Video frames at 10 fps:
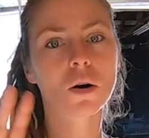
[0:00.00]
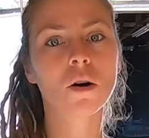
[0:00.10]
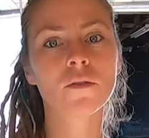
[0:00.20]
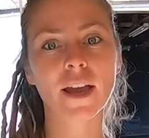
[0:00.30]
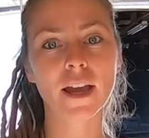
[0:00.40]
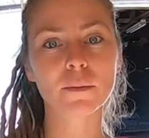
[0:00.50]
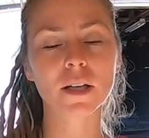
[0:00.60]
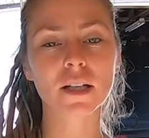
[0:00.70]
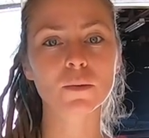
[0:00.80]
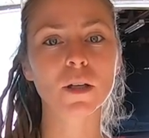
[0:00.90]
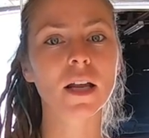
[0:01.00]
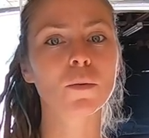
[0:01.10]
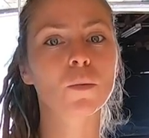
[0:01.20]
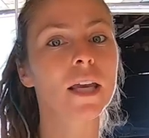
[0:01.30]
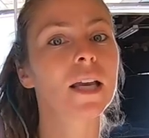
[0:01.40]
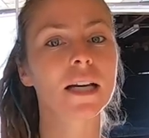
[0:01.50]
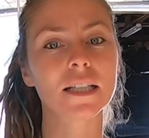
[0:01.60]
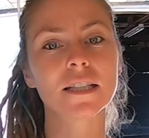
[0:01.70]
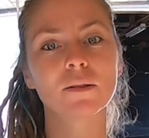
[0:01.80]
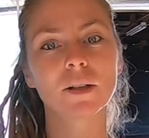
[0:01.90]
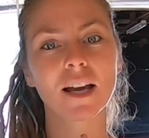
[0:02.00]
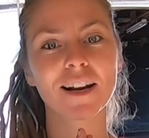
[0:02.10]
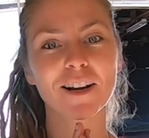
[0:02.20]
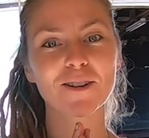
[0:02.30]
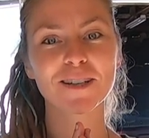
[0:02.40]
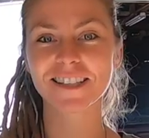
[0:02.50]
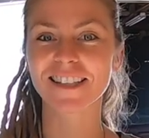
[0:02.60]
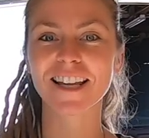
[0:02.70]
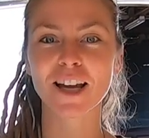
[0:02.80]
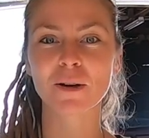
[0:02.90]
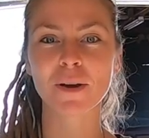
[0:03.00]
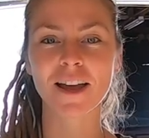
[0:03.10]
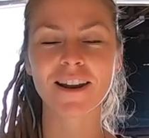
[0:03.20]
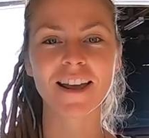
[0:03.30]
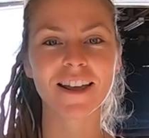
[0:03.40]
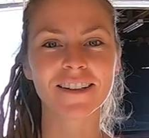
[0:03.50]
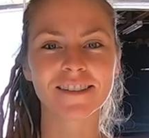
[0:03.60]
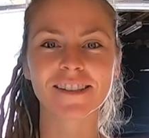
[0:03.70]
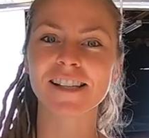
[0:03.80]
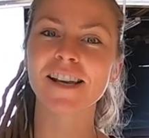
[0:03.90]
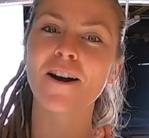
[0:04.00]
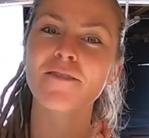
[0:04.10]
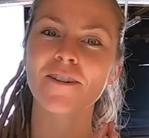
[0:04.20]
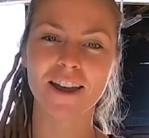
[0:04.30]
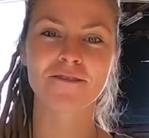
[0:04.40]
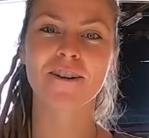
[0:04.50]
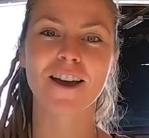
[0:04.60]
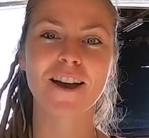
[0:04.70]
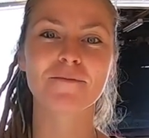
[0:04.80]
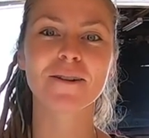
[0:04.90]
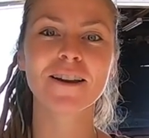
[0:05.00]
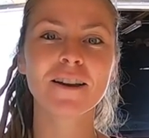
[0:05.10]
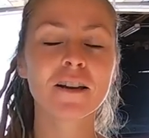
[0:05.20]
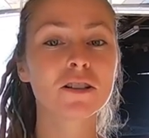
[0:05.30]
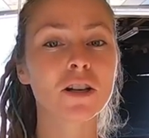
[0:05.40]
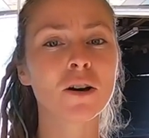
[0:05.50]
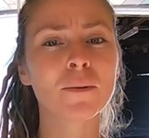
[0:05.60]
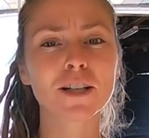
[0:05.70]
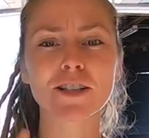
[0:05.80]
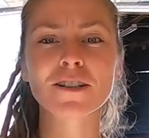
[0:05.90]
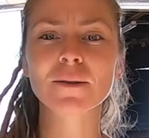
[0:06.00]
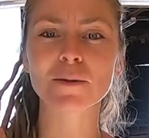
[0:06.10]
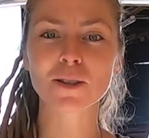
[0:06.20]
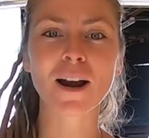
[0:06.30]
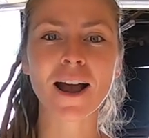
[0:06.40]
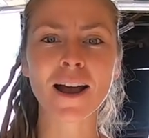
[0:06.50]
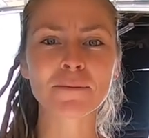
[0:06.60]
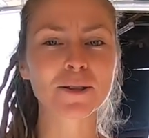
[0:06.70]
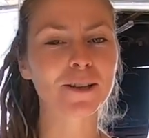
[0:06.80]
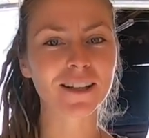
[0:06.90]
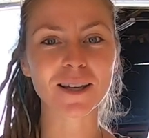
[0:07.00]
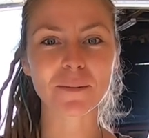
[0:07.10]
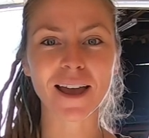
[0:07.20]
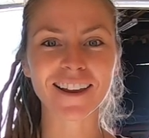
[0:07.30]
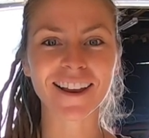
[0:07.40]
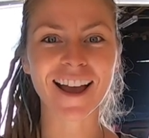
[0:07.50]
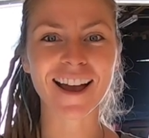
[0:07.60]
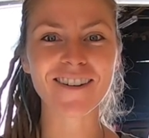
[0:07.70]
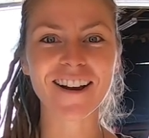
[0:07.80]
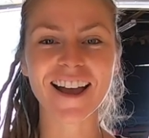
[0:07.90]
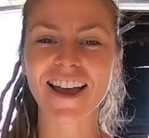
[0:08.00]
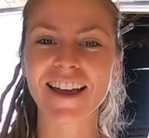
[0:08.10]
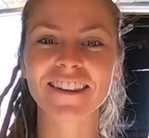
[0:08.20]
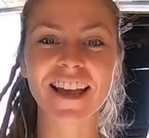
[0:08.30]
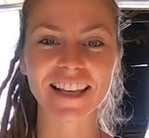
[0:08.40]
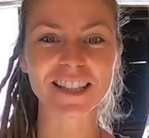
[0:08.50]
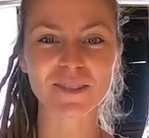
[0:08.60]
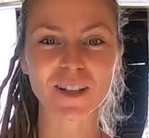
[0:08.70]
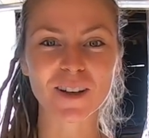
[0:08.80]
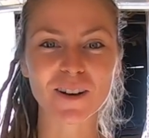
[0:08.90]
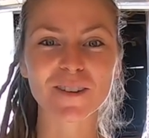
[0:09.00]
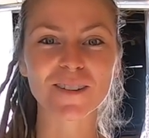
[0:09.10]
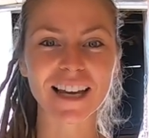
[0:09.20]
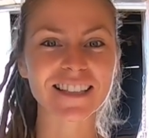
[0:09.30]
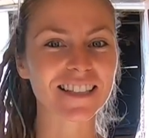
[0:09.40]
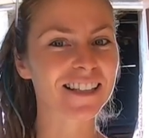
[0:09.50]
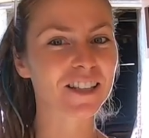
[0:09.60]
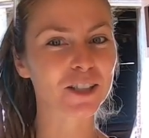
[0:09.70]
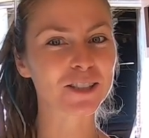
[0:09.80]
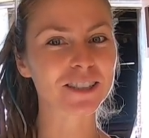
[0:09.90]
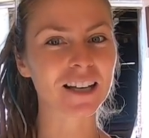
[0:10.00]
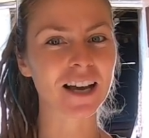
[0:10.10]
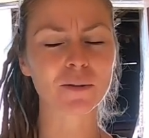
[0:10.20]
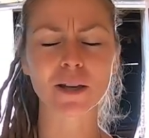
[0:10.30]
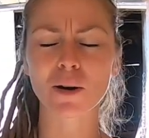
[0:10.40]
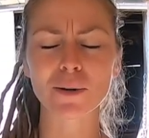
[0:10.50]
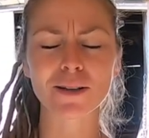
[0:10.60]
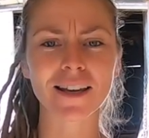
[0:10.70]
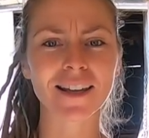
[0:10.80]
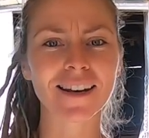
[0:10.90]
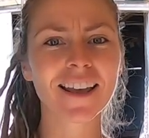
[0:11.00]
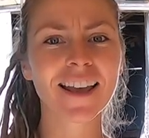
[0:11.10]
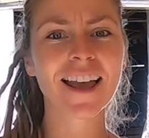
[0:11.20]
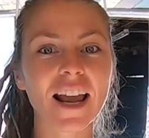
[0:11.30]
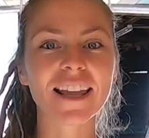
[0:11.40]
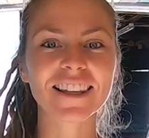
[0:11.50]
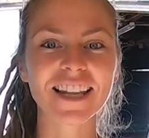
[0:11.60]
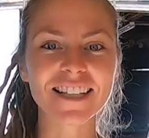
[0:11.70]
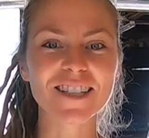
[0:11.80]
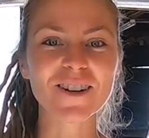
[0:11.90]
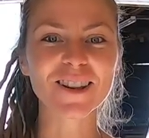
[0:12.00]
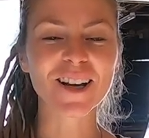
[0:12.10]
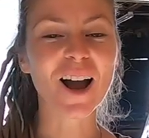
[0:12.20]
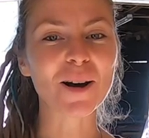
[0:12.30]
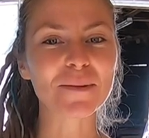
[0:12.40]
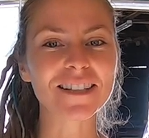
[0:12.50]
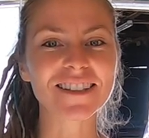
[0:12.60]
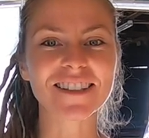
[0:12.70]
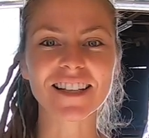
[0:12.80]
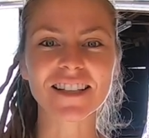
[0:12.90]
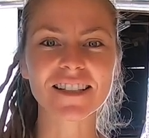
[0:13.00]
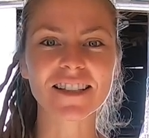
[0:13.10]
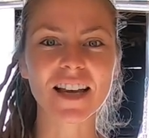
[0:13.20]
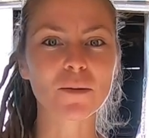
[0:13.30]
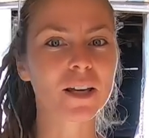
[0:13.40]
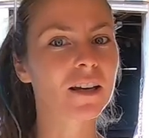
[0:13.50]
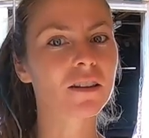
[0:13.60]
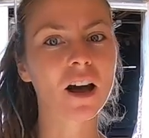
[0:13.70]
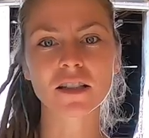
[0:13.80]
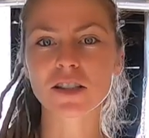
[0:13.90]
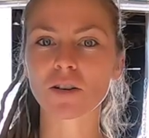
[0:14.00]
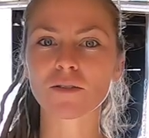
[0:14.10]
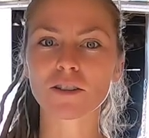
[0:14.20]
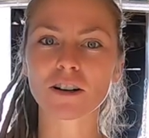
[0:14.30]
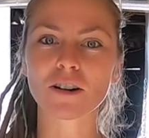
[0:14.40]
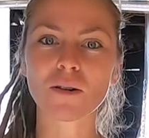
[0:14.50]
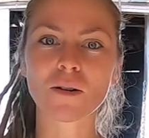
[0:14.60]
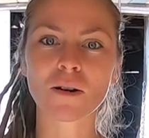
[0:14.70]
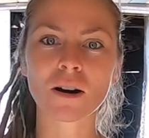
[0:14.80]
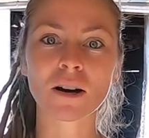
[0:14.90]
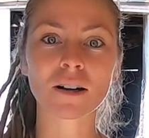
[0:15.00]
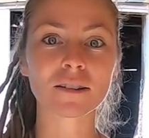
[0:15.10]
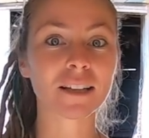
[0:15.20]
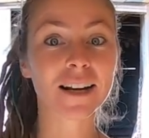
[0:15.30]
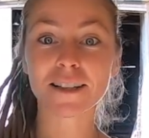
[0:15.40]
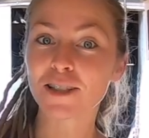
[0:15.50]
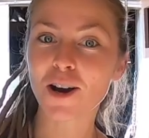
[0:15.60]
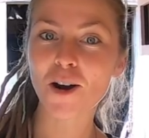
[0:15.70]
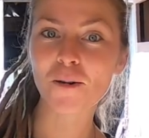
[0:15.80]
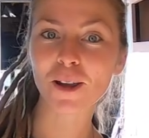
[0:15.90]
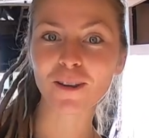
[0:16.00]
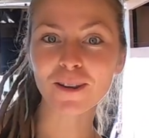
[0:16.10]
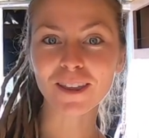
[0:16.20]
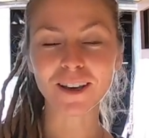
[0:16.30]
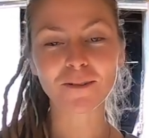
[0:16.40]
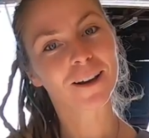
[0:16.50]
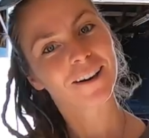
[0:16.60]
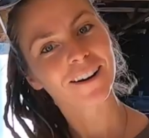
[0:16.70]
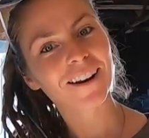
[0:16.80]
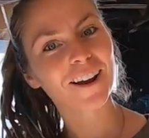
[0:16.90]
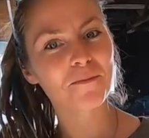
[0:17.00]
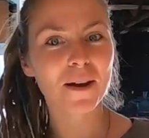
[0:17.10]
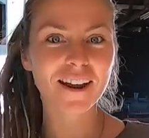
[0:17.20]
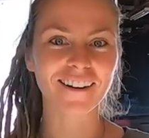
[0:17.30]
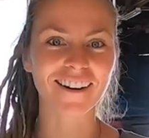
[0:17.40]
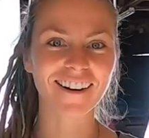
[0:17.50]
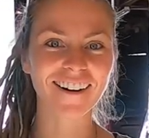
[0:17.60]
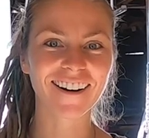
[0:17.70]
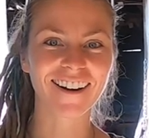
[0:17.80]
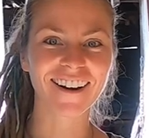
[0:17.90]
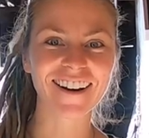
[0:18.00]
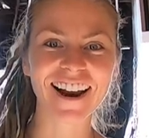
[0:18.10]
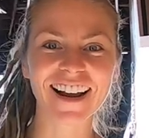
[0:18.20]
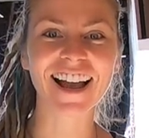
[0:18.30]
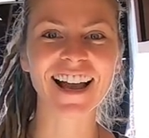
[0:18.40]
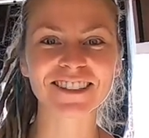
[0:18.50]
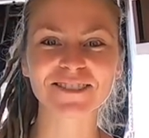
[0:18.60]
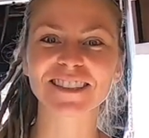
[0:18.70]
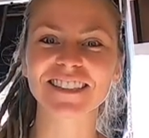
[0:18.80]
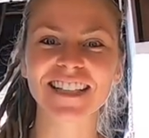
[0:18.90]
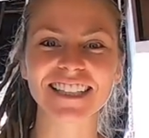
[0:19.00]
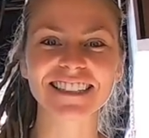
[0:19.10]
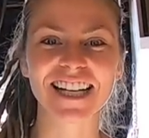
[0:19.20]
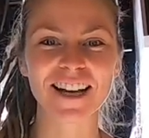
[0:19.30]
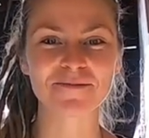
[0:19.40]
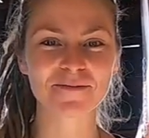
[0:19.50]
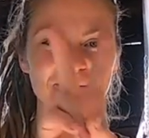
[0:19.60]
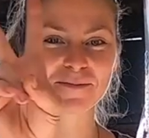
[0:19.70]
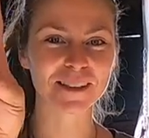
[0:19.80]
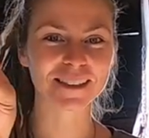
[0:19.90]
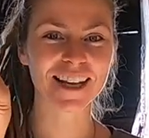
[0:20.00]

whole van because we got a week until we got to go to Descend on Bend and see our van fam. So make sure to subscribe so we can keep hanging out, and like this video if you liked it and learned a lot. We hope you did. And let us know in the comments things that we glossed over, or let us know what you think we could have done better. Alright guys, we'll see you next time. Peace